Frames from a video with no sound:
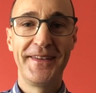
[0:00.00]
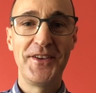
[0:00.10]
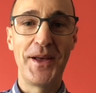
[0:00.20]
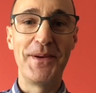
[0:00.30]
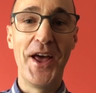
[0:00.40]

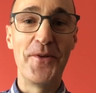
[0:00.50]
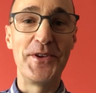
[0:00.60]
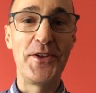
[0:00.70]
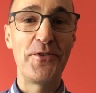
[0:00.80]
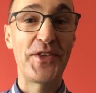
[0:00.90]
You let me know
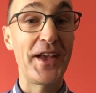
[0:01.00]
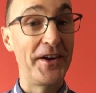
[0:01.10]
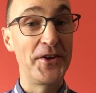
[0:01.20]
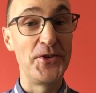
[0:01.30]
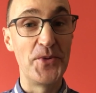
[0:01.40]
what you think,
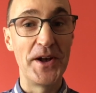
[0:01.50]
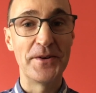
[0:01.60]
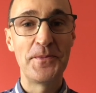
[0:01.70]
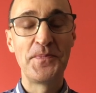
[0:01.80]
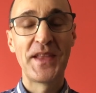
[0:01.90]
I know you
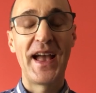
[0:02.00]
will.